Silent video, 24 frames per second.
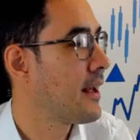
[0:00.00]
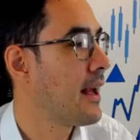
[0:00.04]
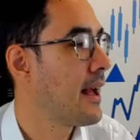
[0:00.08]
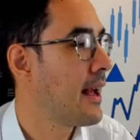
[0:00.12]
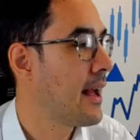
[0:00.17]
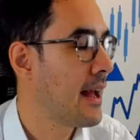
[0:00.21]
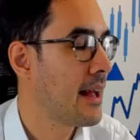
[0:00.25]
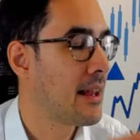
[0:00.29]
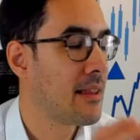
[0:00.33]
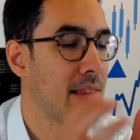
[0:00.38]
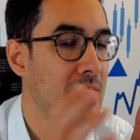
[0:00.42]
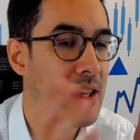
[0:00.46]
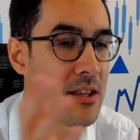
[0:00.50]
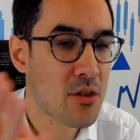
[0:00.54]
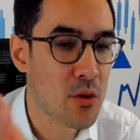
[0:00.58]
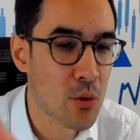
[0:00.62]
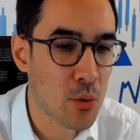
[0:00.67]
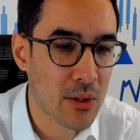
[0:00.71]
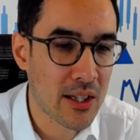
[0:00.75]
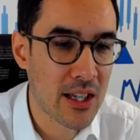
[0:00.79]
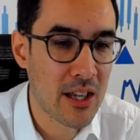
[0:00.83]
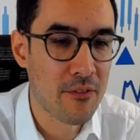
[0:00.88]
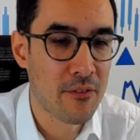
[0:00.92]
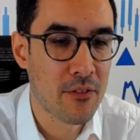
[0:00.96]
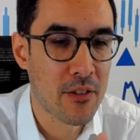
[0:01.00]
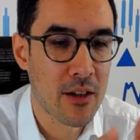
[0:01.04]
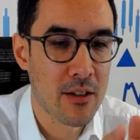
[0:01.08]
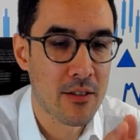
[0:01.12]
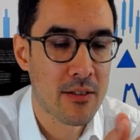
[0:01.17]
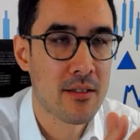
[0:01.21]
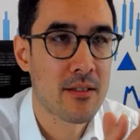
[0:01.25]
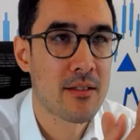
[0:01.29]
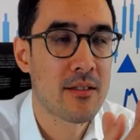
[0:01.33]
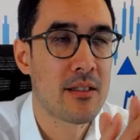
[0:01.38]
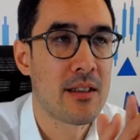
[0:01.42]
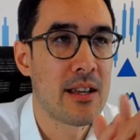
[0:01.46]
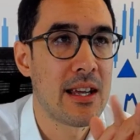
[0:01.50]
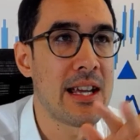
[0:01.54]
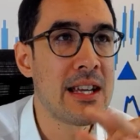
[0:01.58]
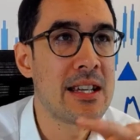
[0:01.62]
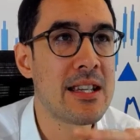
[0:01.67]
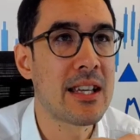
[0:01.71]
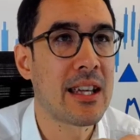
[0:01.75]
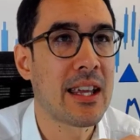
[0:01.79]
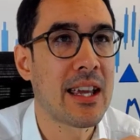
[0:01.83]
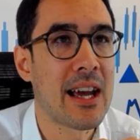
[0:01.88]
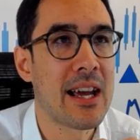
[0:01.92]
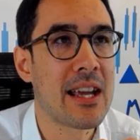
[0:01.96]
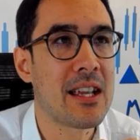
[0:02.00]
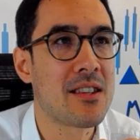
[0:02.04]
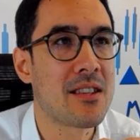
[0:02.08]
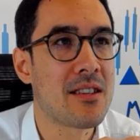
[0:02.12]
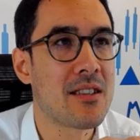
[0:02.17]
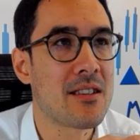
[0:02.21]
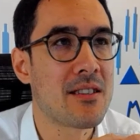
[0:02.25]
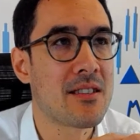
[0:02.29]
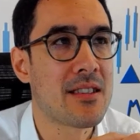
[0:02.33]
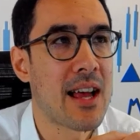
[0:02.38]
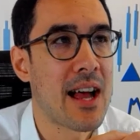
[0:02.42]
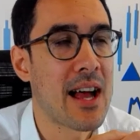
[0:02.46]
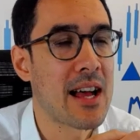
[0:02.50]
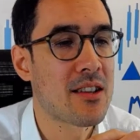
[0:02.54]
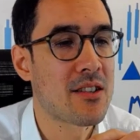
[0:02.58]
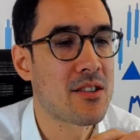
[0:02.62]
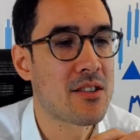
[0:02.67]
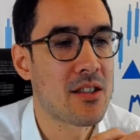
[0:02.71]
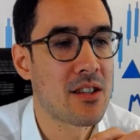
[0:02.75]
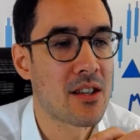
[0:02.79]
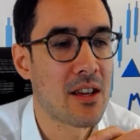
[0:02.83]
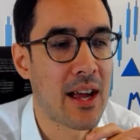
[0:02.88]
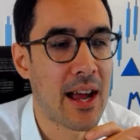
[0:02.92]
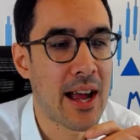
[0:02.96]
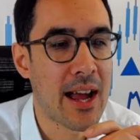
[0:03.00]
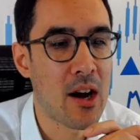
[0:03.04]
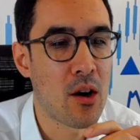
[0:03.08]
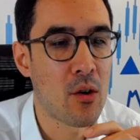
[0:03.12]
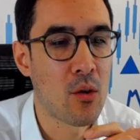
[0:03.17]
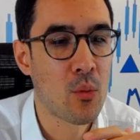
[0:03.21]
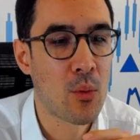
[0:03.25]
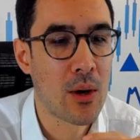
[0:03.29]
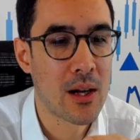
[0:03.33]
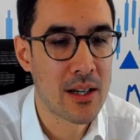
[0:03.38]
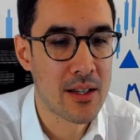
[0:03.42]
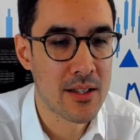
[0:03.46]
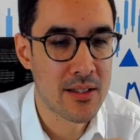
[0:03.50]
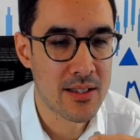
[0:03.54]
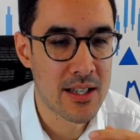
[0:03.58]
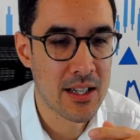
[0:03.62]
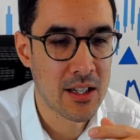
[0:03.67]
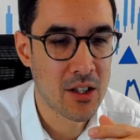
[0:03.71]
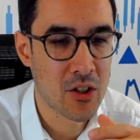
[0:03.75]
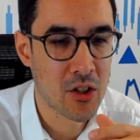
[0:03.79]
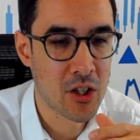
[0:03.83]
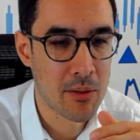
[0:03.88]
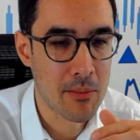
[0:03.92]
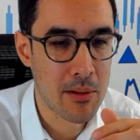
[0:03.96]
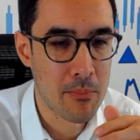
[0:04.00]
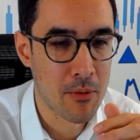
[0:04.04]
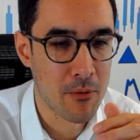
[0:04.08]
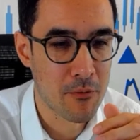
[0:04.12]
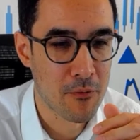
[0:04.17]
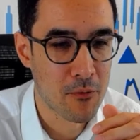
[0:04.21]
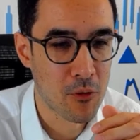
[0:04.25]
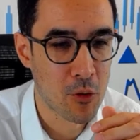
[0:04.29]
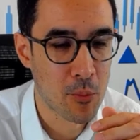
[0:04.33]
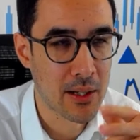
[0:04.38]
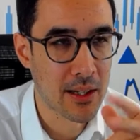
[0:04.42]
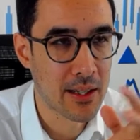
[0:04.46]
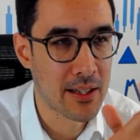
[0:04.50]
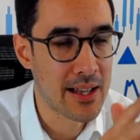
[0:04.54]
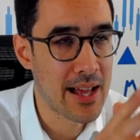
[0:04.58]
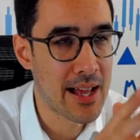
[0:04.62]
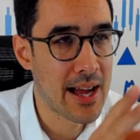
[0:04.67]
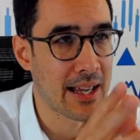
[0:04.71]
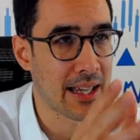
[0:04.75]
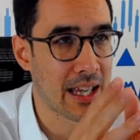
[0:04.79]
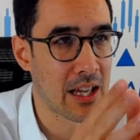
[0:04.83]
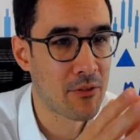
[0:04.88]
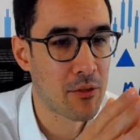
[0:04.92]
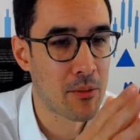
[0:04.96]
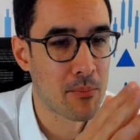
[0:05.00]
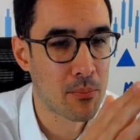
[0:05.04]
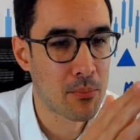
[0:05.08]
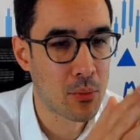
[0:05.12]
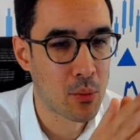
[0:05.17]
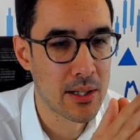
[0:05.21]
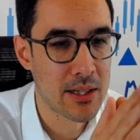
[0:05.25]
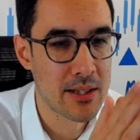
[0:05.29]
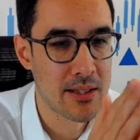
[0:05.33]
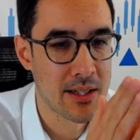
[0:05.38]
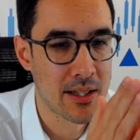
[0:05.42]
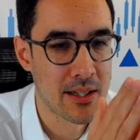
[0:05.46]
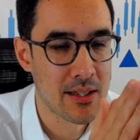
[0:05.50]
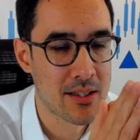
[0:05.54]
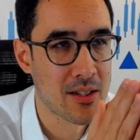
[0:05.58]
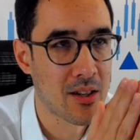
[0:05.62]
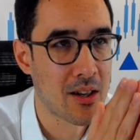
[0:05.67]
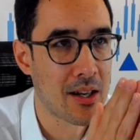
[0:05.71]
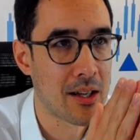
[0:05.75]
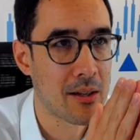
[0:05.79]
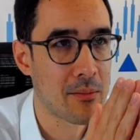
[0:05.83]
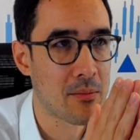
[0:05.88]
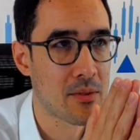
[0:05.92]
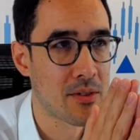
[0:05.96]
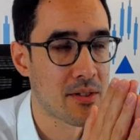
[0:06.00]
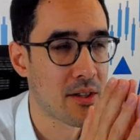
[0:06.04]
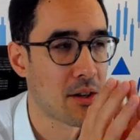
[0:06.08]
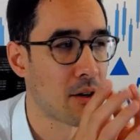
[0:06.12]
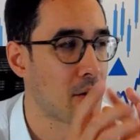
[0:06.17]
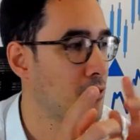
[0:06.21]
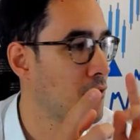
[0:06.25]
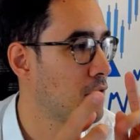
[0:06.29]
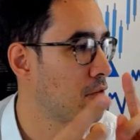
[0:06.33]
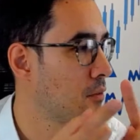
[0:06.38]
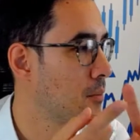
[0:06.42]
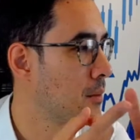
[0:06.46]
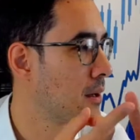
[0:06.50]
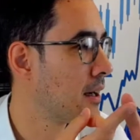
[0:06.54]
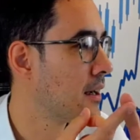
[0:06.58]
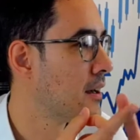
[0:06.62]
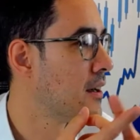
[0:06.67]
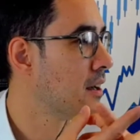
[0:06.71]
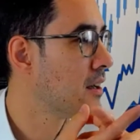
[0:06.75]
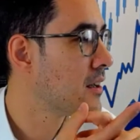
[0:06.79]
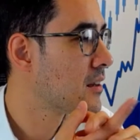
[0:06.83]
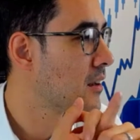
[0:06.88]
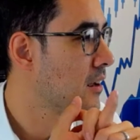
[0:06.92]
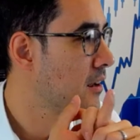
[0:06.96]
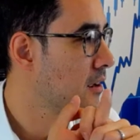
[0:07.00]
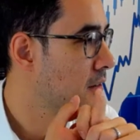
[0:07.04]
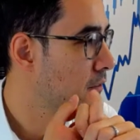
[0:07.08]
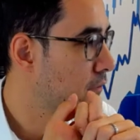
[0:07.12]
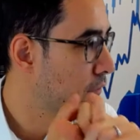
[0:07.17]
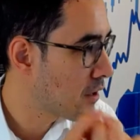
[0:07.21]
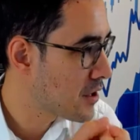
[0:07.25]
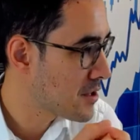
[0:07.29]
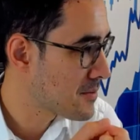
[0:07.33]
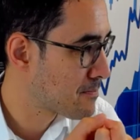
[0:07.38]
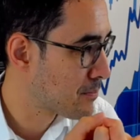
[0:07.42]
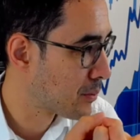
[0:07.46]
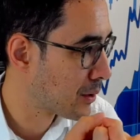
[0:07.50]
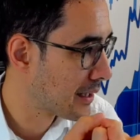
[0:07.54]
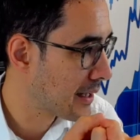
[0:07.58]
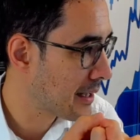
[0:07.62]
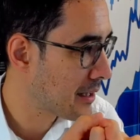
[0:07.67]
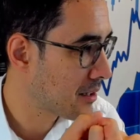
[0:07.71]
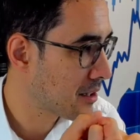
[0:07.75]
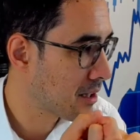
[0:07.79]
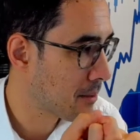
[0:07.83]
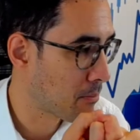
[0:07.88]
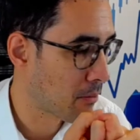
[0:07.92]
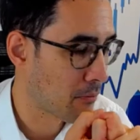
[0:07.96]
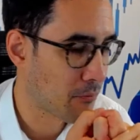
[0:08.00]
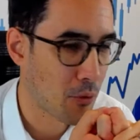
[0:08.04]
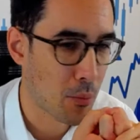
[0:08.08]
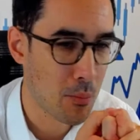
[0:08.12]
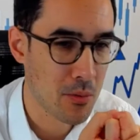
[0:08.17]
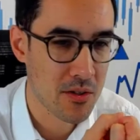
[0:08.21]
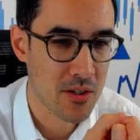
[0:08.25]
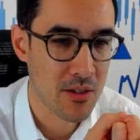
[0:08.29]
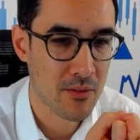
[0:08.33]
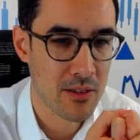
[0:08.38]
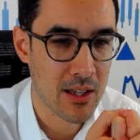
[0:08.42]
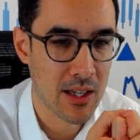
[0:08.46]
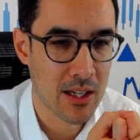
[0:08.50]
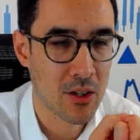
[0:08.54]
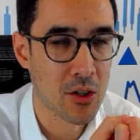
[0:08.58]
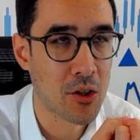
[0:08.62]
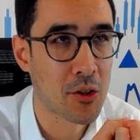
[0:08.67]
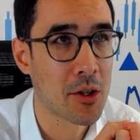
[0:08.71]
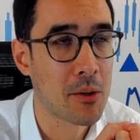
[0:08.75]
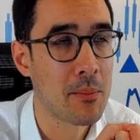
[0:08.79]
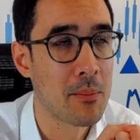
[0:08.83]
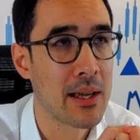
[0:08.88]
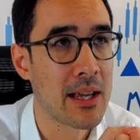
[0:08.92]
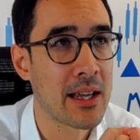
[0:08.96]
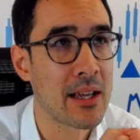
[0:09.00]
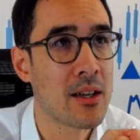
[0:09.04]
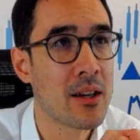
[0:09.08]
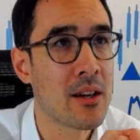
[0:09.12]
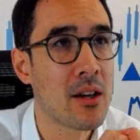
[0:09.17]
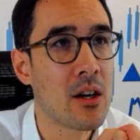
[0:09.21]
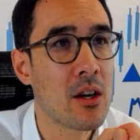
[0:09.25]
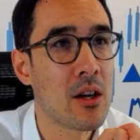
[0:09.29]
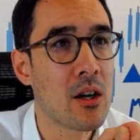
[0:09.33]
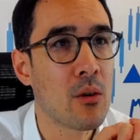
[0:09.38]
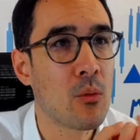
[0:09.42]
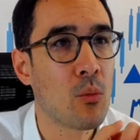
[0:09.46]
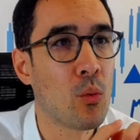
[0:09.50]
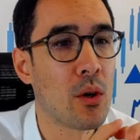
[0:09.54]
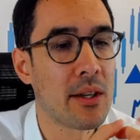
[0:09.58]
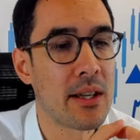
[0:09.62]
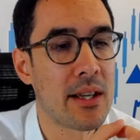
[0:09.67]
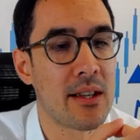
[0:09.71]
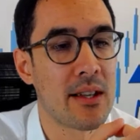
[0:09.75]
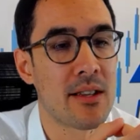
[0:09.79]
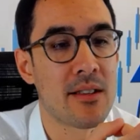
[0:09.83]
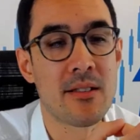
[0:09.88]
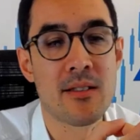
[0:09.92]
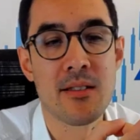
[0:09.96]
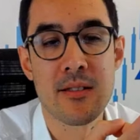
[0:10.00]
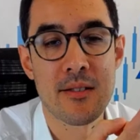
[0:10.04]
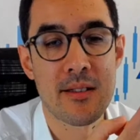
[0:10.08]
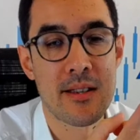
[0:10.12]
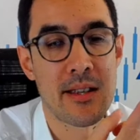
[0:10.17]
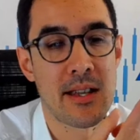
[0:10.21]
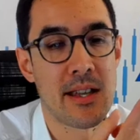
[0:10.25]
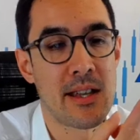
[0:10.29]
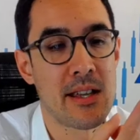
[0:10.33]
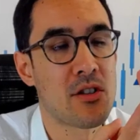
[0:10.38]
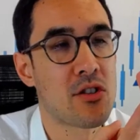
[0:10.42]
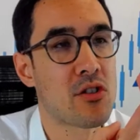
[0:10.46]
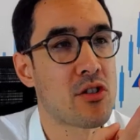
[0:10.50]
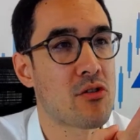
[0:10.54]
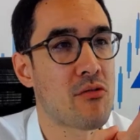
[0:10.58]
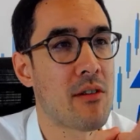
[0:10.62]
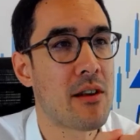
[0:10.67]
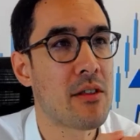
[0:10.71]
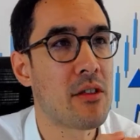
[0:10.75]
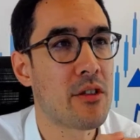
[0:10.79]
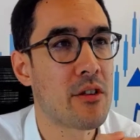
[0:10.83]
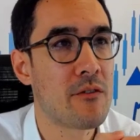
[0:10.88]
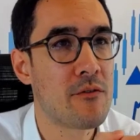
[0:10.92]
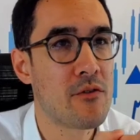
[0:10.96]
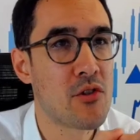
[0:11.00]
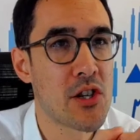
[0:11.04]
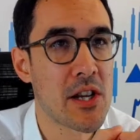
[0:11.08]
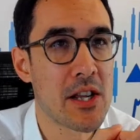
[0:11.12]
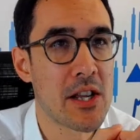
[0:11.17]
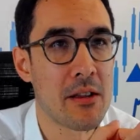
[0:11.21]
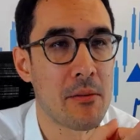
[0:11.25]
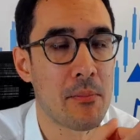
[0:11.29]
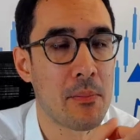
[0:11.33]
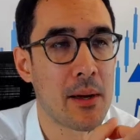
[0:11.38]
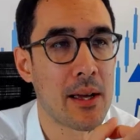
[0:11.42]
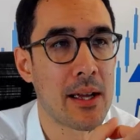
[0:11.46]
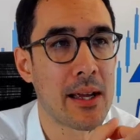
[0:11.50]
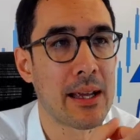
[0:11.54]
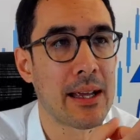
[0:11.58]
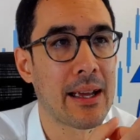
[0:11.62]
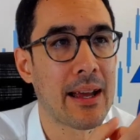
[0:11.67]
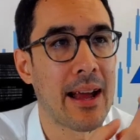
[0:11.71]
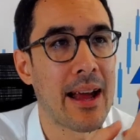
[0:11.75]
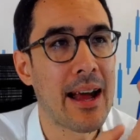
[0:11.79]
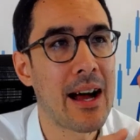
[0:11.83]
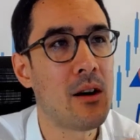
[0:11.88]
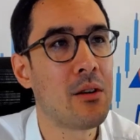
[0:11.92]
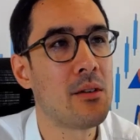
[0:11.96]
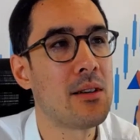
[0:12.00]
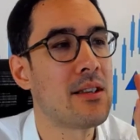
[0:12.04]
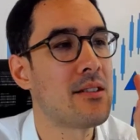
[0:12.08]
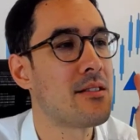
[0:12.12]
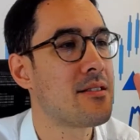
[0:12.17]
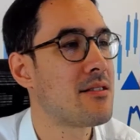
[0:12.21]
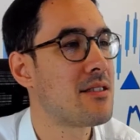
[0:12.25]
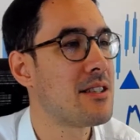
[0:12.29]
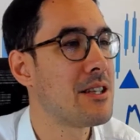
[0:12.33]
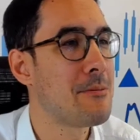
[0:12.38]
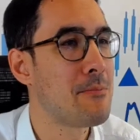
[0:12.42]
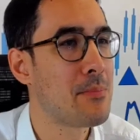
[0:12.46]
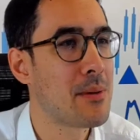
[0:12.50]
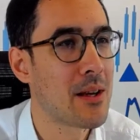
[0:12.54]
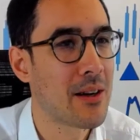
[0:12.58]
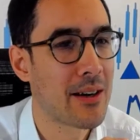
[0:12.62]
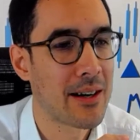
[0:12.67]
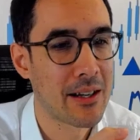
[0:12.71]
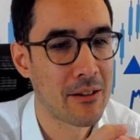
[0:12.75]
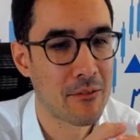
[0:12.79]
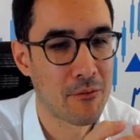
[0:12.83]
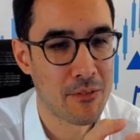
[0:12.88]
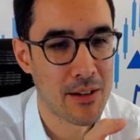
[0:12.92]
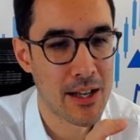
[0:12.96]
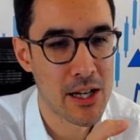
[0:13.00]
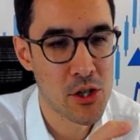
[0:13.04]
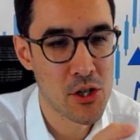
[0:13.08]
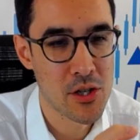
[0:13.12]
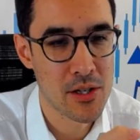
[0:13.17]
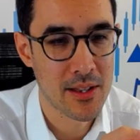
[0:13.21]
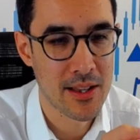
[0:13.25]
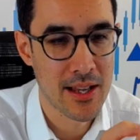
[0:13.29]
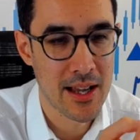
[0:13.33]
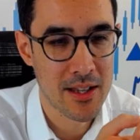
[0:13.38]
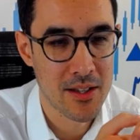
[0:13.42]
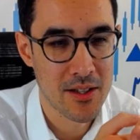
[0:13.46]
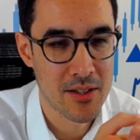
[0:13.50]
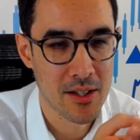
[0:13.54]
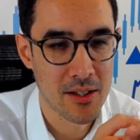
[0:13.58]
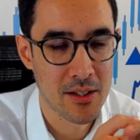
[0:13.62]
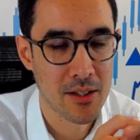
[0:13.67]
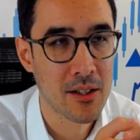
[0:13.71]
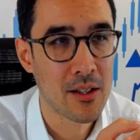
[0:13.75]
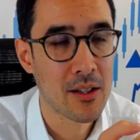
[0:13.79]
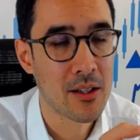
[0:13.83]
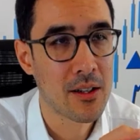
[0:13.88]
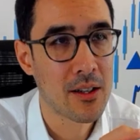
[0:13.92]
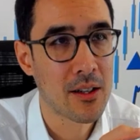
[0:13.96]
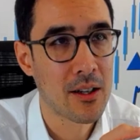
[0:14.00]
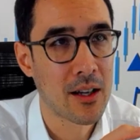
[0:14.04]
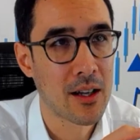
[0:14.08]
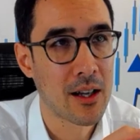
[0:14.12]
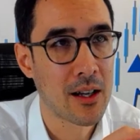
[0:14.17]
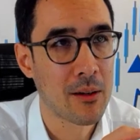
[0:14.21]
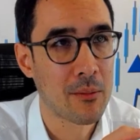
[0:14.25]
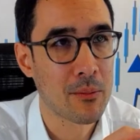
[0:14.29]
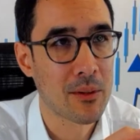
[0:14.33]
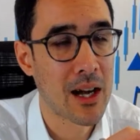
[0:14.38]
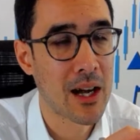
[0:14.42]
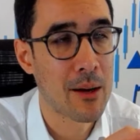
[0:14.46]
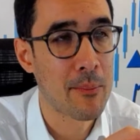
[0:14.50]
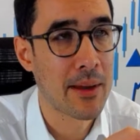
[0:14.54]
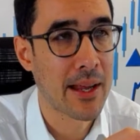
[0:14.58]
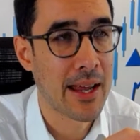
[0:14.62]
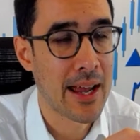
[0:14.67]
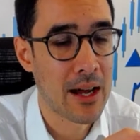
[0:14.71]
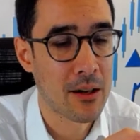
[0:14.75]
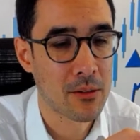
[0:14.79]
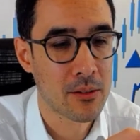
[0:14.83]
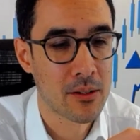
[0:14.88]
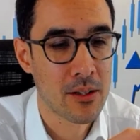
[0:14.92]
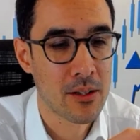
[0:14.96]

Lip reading: and these all give us indicators as to how well is the economy performing at that given point in time. So from a first bullet, the performance of the economy. What is the strength of GDP? How is CPI inflation data coming out?